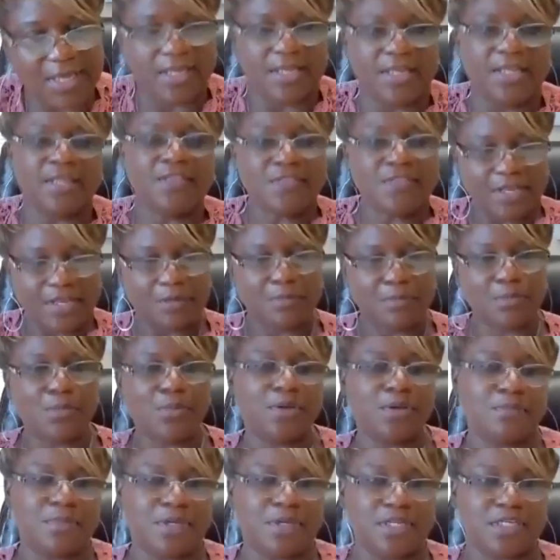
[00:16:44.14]
And in that
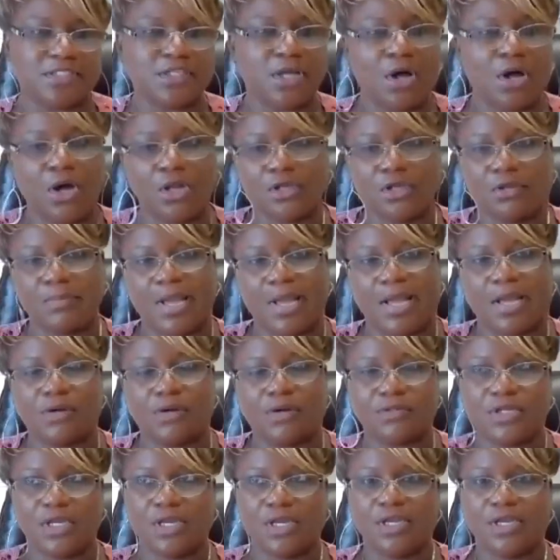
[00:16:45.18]
appointment is all
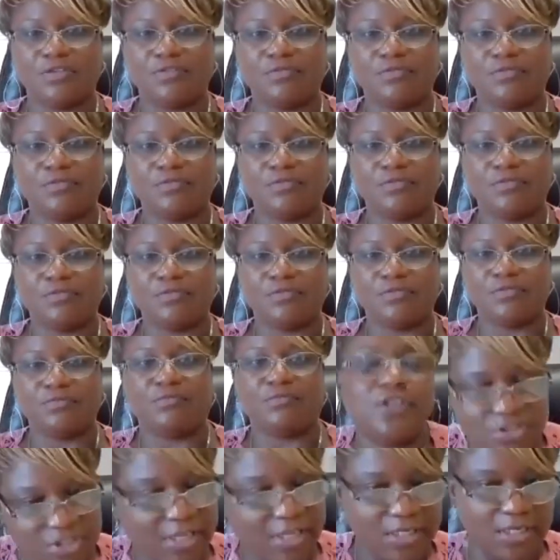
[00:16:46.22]
about
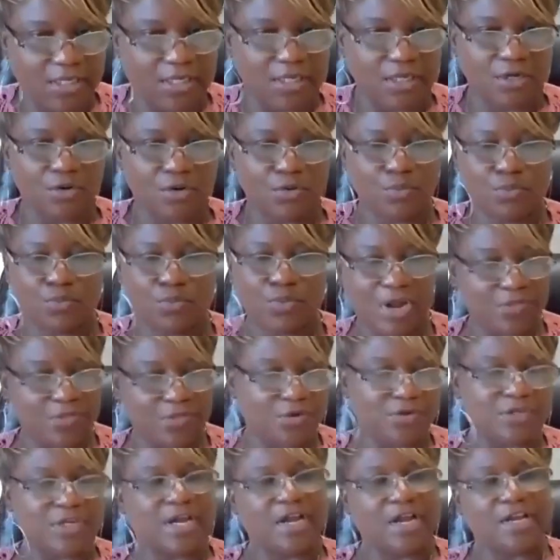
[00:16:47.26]
understanding
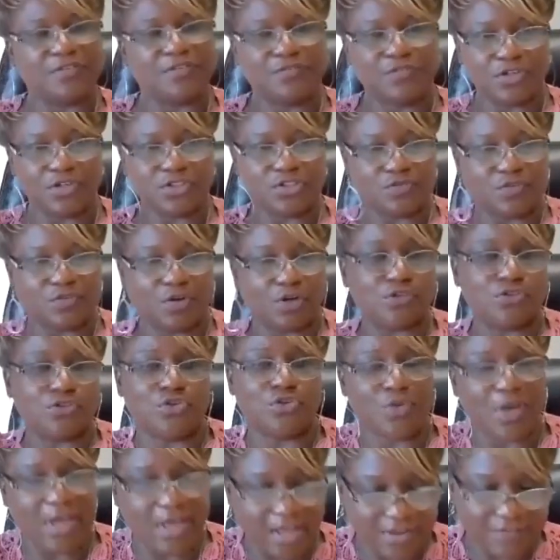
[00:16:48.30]
whether or not, first of
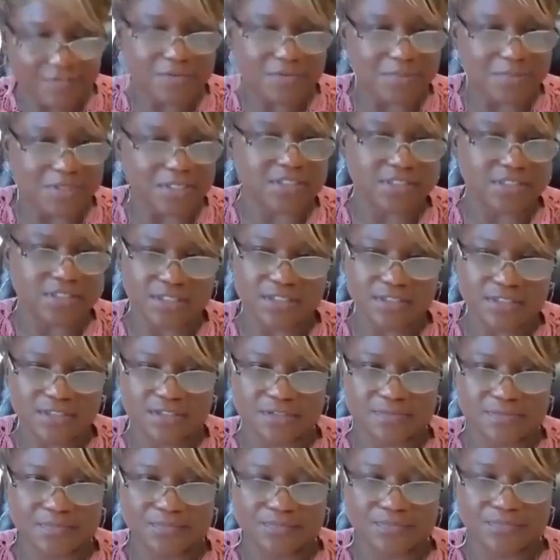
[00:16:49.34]
all, do you have a
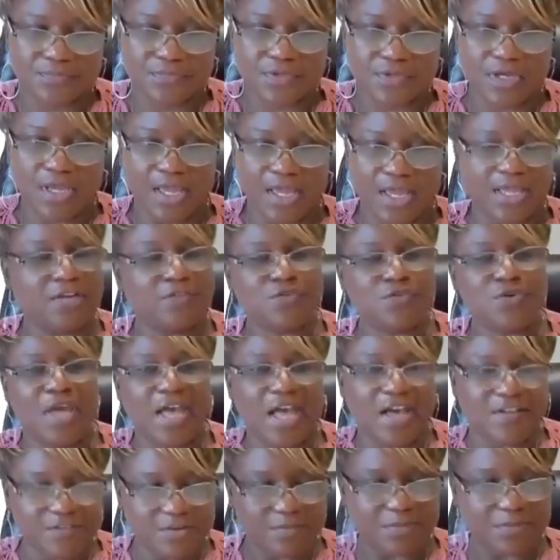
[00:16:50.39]
business? And if you
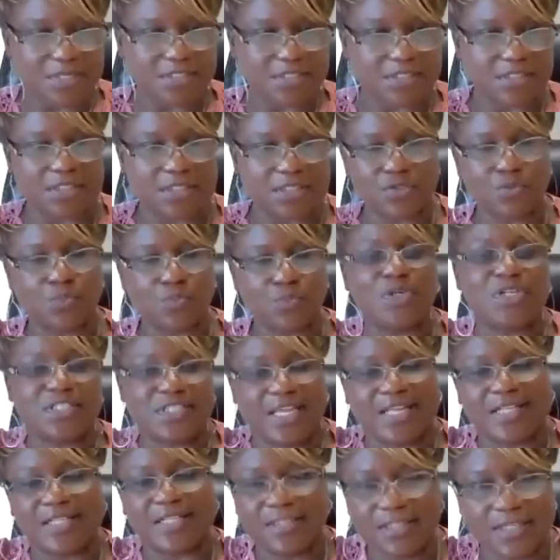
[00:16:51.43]
have a business, what
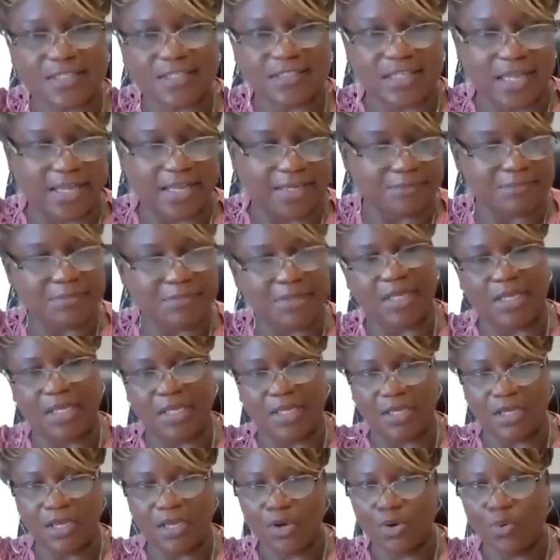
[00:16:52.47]
does that look like?
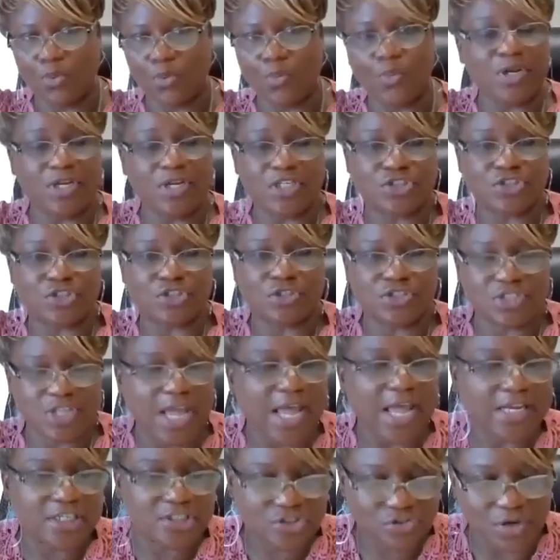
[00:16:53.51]
Meaning, what is your
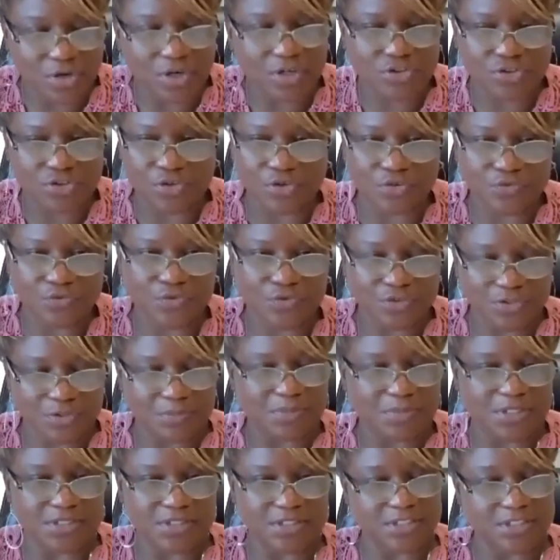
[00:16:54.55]
tax structure for the
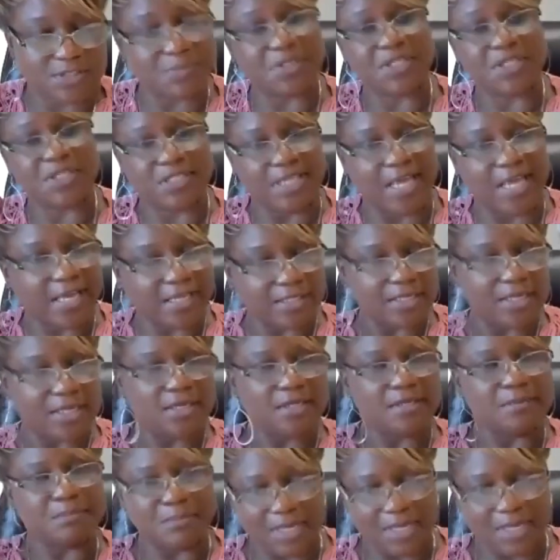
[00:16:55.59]
business? Because that
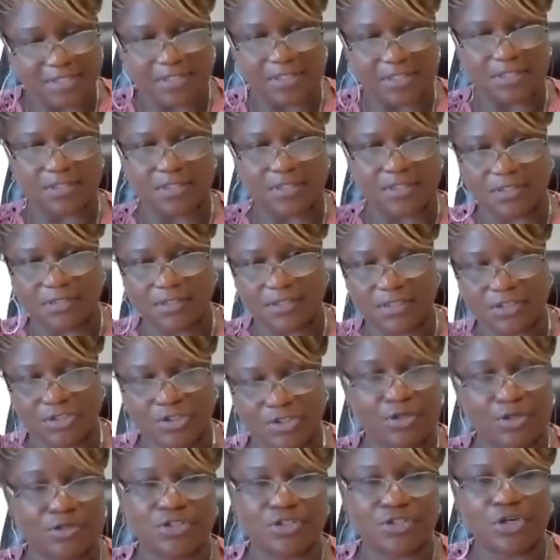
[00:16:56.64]
makes the
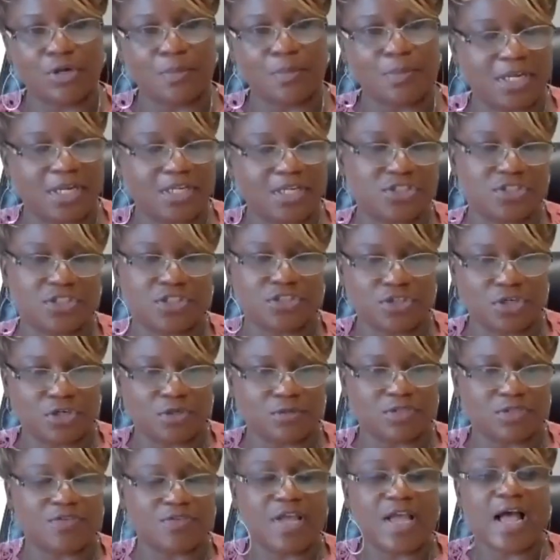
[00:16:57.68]
determination in
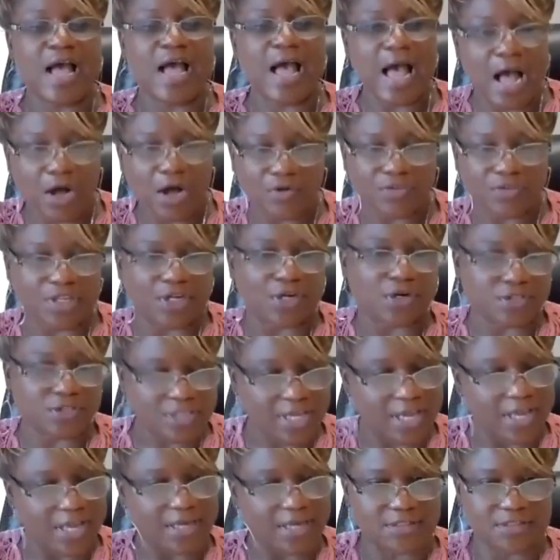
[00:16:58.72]
terms of how they are
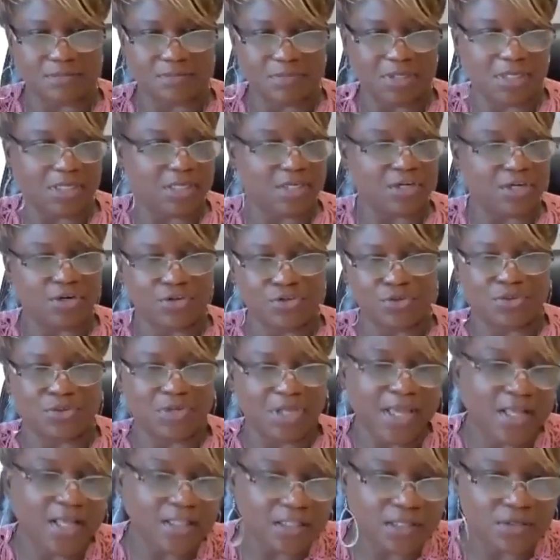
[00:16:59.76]
taxes. Meaning, are you
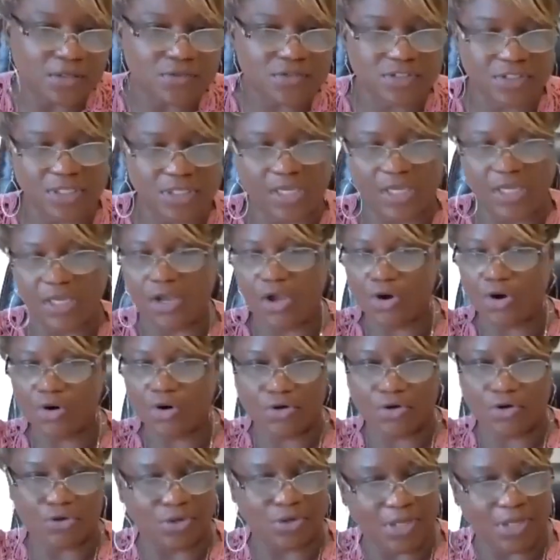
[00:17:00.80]
an LLC?
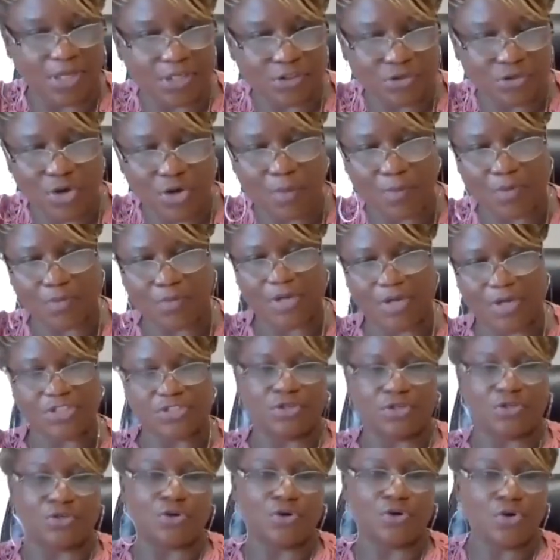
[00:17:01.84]
Are you an S
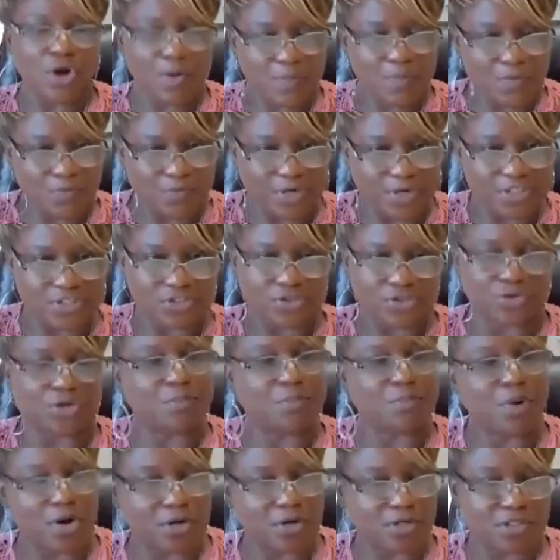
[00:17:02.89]
corporation? Are you a corporation? Or
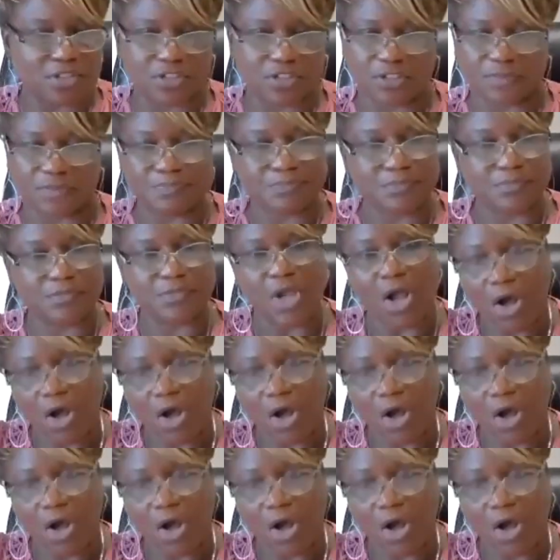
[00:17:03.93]
your partnership?